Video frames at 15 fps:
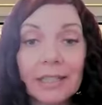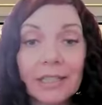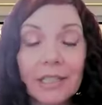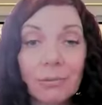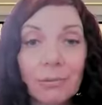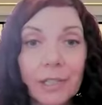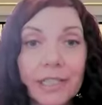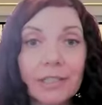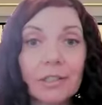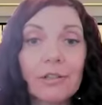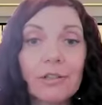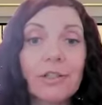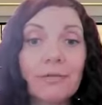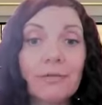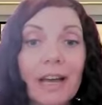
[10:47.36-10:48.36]
And this
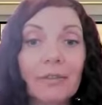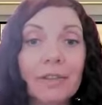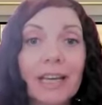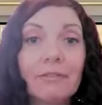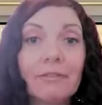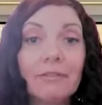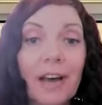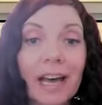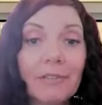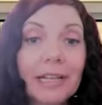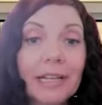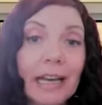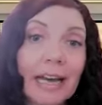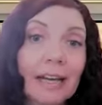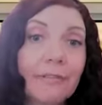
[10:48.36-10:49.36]
research found that
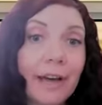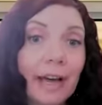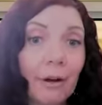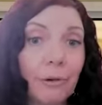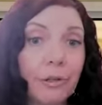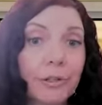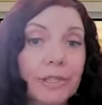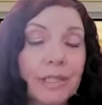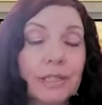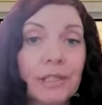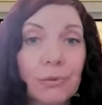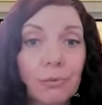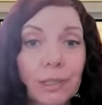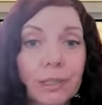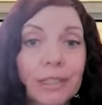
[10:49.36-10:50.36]
five and a half hours
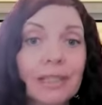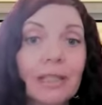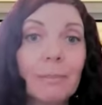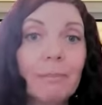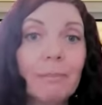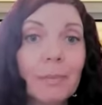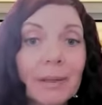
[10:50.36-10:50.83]
is really the